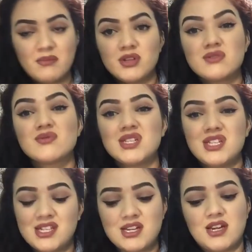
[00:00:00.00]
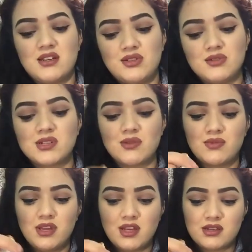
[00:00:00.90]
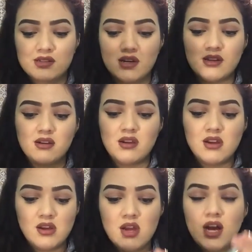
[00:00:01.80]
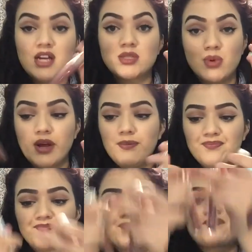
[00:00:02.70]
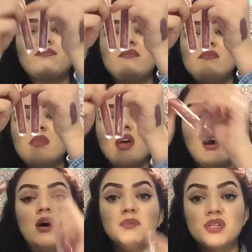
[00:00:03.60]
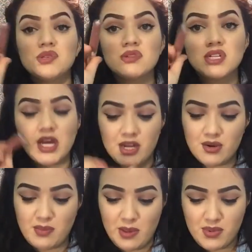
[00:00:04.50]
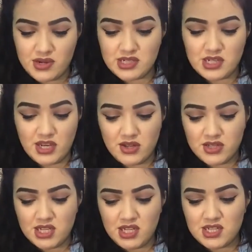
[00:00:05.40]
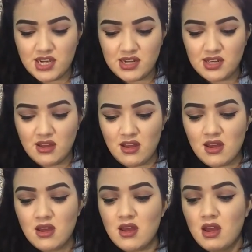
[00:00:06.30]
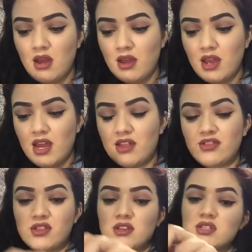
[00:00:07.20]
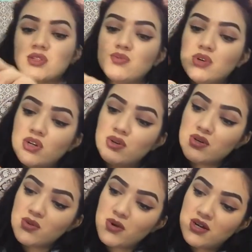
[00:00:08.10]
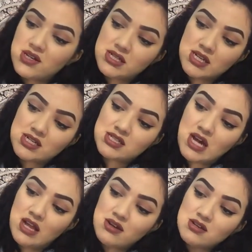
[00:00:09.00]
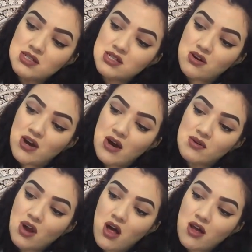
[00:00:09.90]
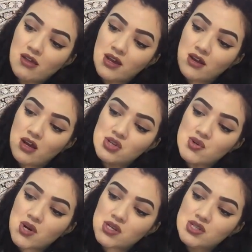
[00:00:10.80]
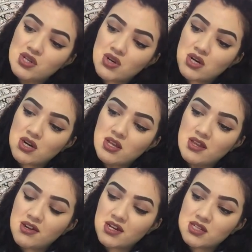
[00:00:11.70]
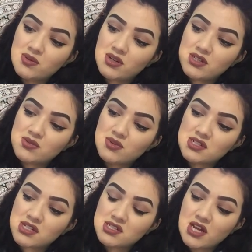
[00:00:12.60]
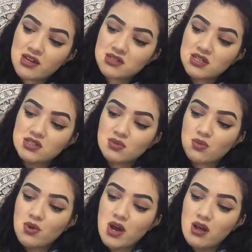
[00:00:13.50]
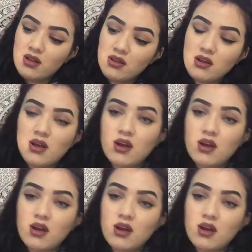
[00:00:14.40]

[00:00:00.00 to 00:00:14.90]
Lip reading: I'm going to do Teeny Tiny too, because I really like this color as well. This one's lighter. Beeper is lighter than Teeny Tiny. And this one was $6, so I would call it like a drugstore. The next ones were $6 as well.